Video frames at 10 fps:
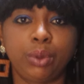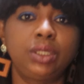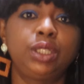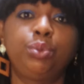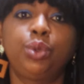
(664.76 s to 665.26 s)

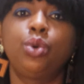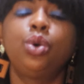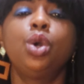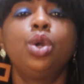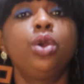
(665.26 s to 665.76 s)

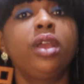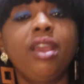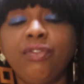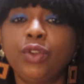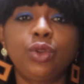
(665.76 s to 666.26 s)
possible.
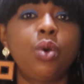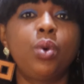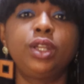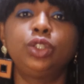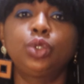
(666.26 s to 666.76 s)
If you don't
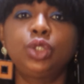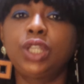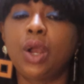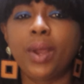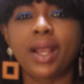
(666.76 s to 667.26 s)
want a
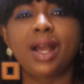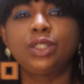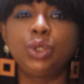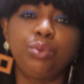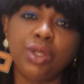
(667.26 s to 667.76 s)
social
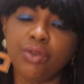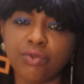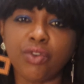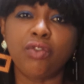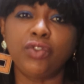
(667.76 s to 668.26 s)
worker to be
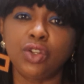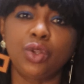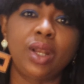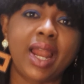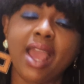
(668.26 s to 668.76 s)
involved in
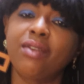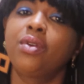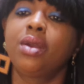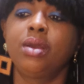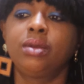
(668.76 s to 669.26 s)
your
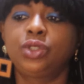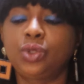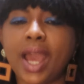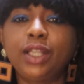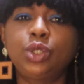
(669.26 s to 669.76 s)
life,
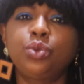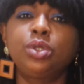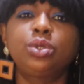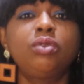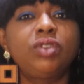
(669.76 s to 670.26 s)
try to
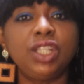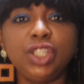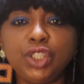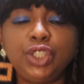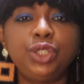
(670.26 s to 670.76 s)
resolve
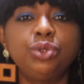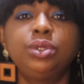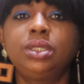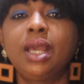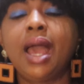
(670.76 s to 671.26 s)
the
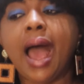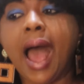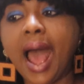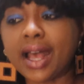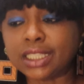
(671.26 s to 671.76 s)
issues
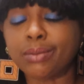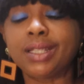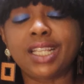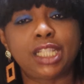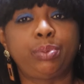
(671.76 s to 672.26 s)
as
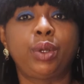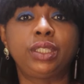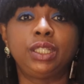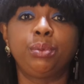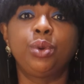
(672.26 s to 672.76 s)
much as
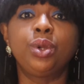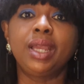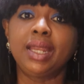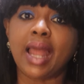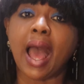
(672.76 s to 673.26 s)
possible
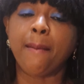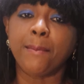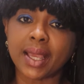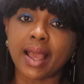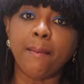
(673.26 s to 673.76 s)
in
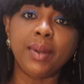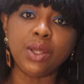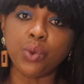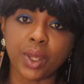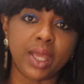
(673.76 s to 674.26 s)

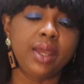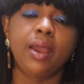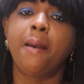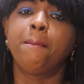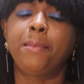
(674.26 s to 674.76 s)
amicably
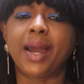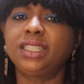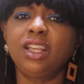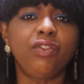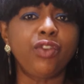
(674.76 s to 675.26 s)
way.
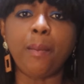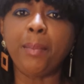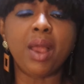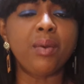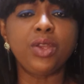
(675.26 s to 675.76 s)
But if
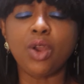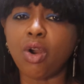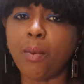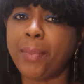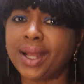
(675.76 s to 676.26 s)

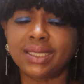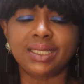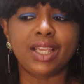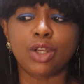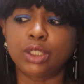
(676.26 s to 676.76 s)
your
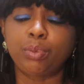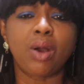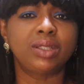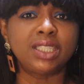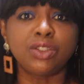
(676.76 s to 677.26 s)
partner, your
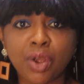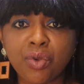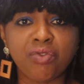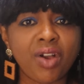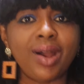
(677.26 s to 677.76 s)
spouse is
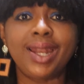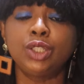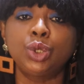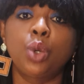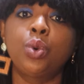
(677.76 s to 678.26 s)
very
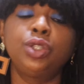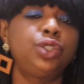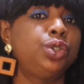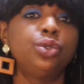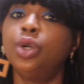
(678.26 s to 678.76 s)
violent
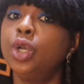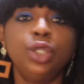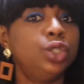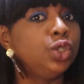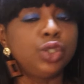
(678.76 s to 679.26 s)
towards you,
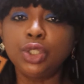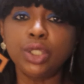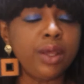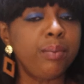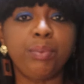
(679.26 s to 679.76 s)
you
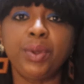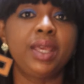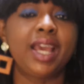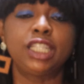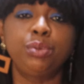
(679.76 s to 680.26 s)
shouldn't
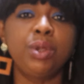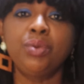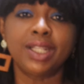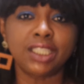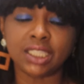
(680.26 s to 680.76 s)
be
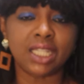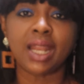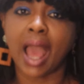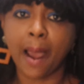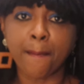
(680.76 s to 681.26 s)

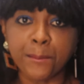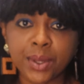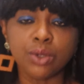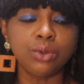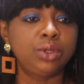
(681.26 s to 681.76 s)
experiencing
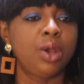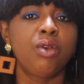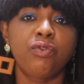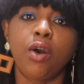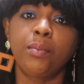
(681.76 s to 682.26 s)
abuse
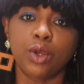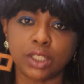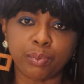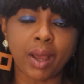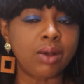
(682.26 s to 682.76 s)
from
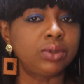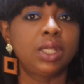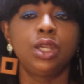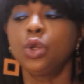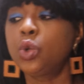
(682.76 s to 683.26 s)
your
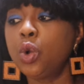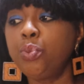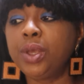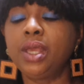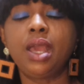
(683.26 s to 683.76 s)
spouse. It
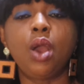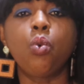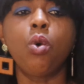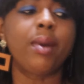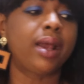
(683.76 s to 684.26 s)
could be a
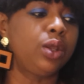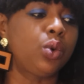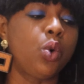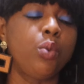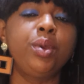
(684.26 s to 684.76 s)
woman,
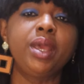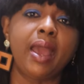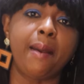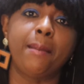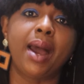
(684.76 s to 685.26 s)
it could
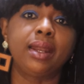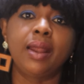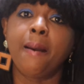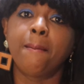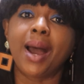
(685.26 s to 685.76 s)
be a man,
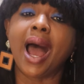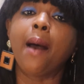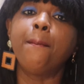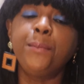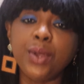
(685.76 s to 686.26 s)
but
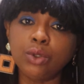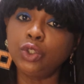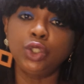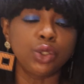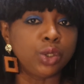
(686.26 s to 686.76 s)

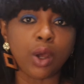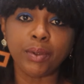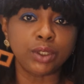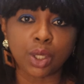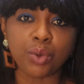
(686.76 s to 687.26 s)
abuse should
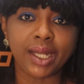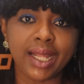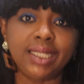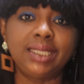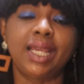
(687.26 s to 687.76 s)
not be
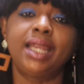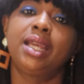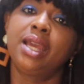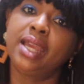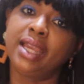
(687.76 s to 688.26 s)

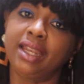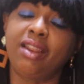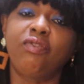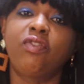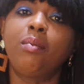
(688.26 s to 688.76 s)
tolerated in
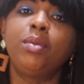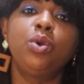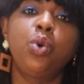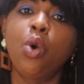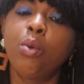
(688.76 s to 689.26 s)
the
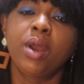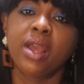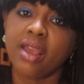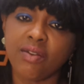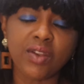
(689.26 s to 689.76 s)
family home.
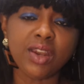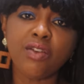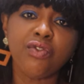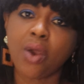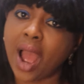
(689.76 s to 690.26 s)
Even
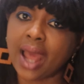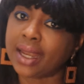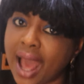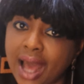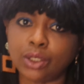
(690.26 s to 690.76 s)
if you are
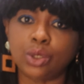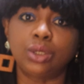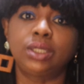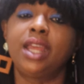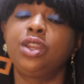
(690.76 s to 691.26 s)
an
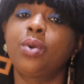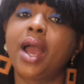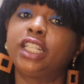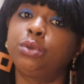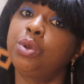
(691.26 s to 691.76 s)
adult and you
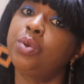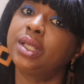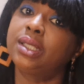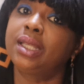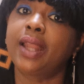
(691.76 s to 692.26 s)
are
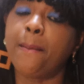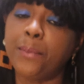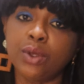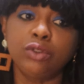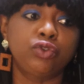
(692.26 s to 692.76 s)
experiencing
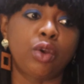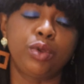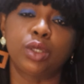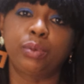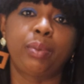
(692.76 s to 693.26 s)
abuse
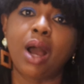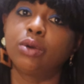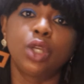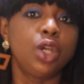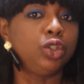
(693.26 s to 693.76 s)
from your
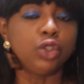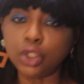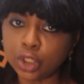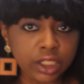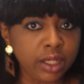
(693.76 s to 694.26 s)
spouse, you
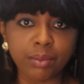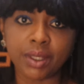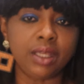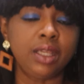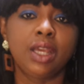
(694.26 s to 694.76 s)
shouldn't
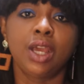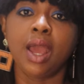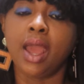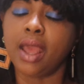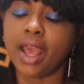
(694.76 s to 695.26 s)
be
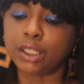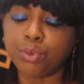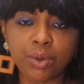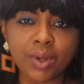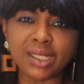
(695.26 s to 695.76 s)

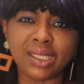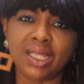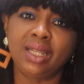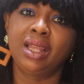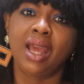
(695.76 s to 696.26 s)

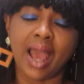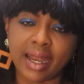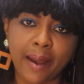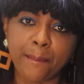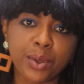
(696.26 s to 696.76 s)
experiencing
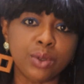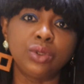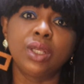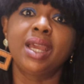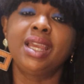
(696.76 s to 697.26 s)
an
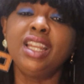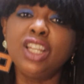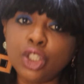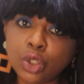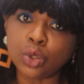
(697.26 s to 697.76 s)
abuse. It
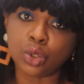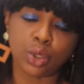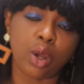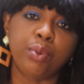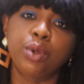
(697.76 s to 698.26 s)
needs to
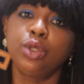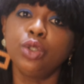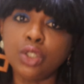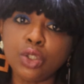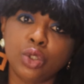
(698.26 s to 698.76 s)
stop.
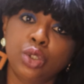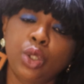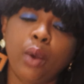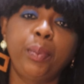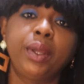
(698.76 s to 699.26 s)
You need to
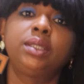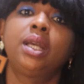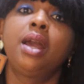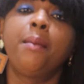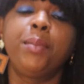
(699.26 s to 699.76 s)
stop it.
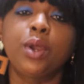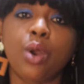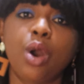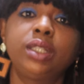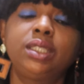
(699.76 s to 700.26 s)

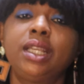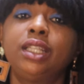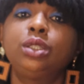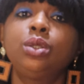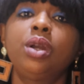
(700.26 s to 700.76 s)
Because
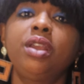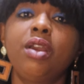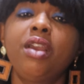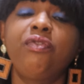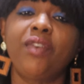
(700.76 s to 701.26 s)
it's not,
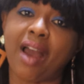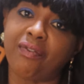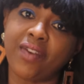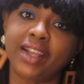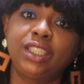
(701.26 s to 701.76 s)
if it
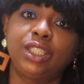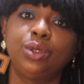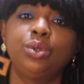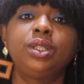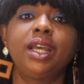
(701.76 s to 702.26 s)
affects
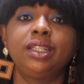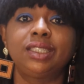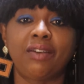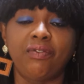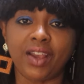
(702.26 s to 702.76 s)
you, then
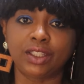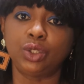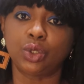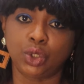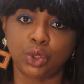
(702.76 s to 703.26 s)
it
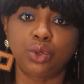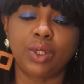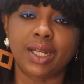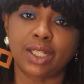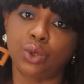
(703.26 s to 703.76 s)
affects your
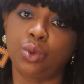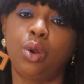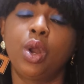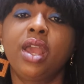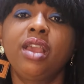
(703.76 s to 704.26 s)
children as
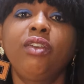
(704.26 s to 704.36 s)
well.